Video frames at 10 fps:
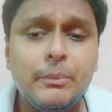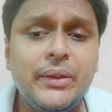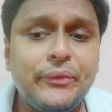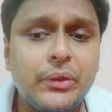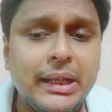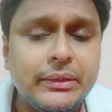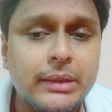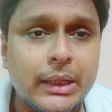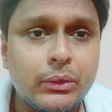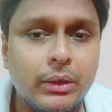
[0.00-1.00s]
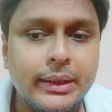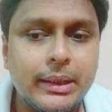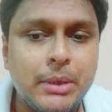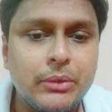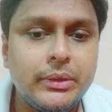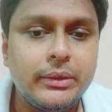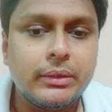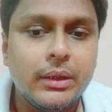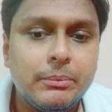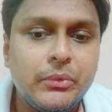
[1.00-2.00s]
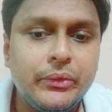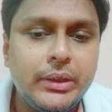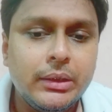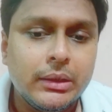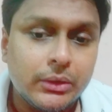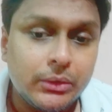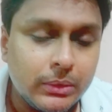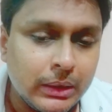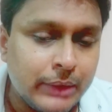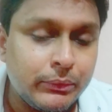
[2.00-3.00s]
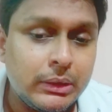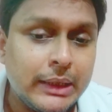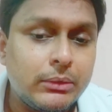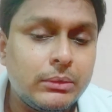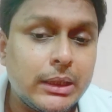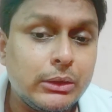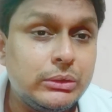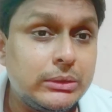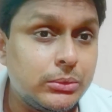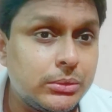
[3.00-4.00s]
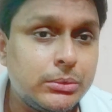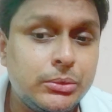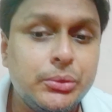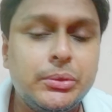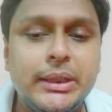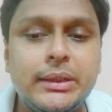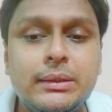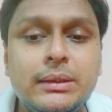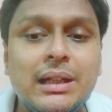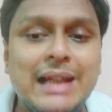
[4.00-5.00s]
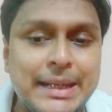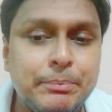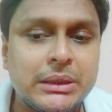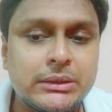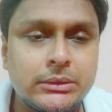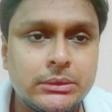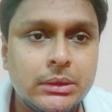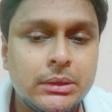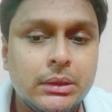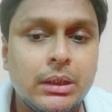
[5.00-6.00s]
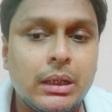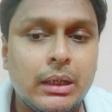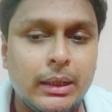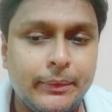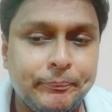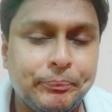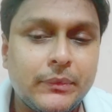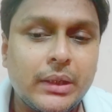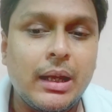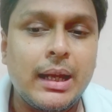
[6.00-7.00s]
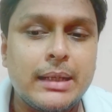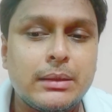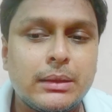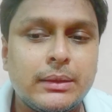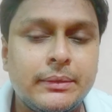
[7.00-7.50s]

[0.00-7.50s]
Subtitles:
Before I start talking about this movie, I would like to tell you, do hit the like button and